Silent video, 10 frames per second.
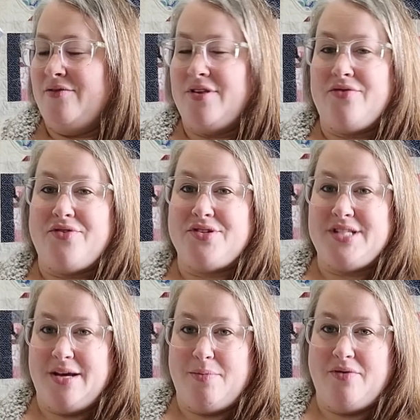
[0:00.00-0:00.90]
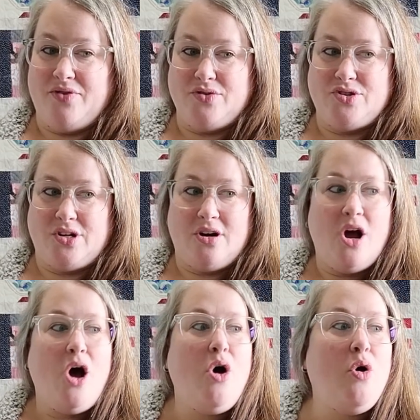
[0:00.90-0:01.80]
for the foreseeable future.
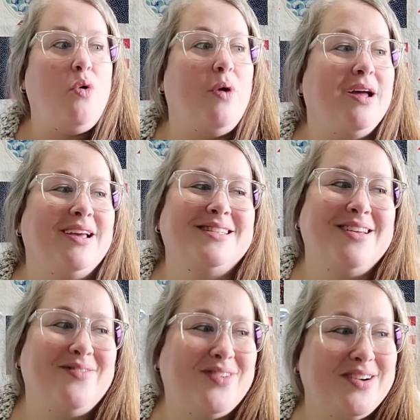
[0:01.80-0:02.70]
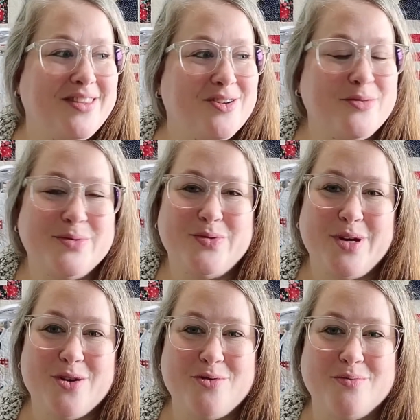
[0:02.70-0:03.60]
Oh, except for the Home
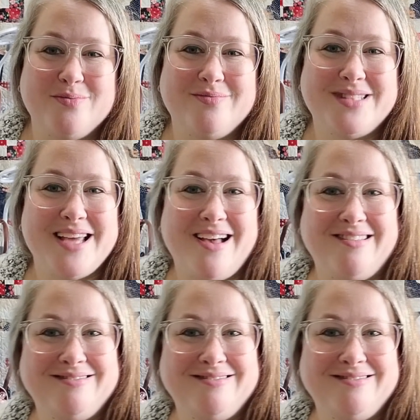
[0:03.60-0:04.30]
Sweet Home sale.